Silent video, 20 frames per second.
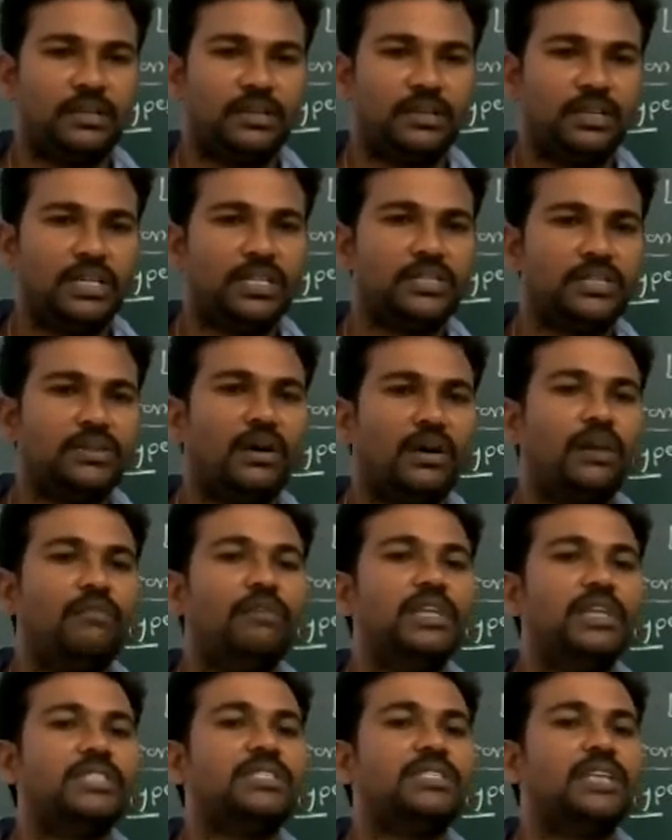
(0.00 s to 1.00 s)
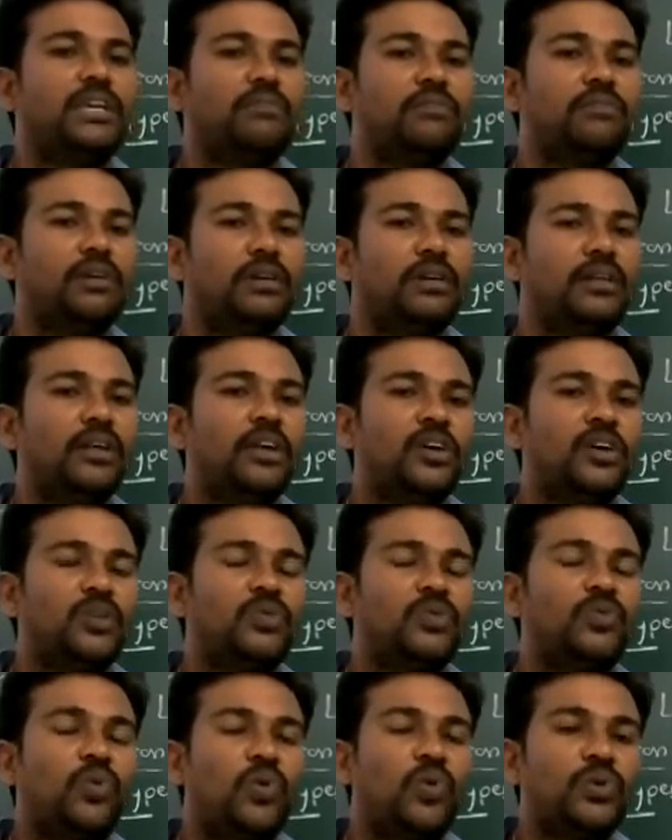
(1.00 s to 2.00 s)
is always equal.
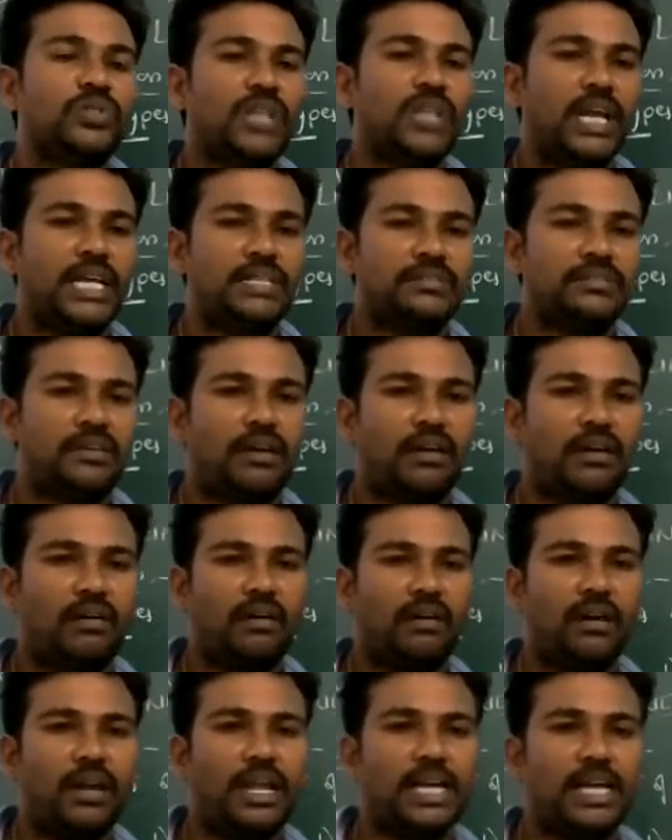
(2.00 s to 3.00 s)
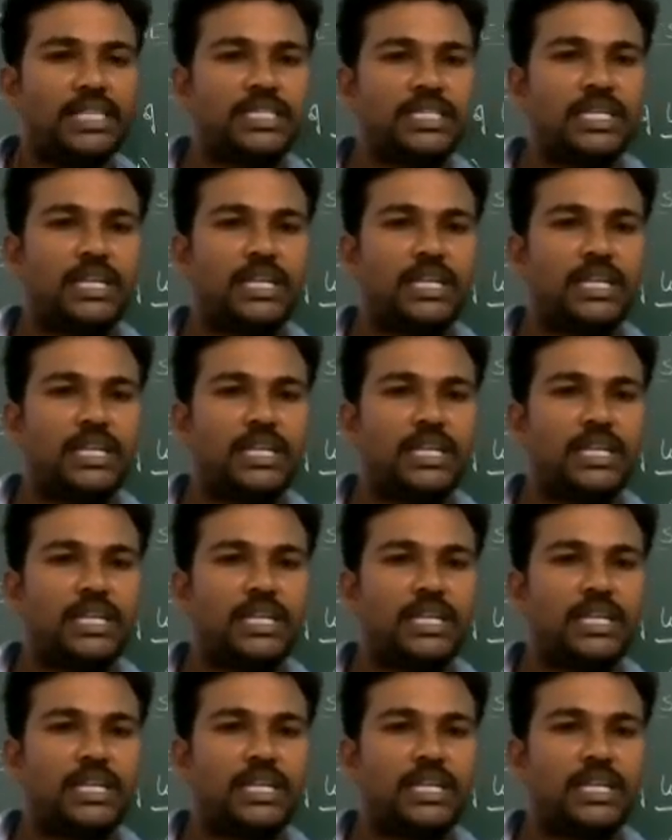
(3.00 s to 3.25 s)
Those lines are called as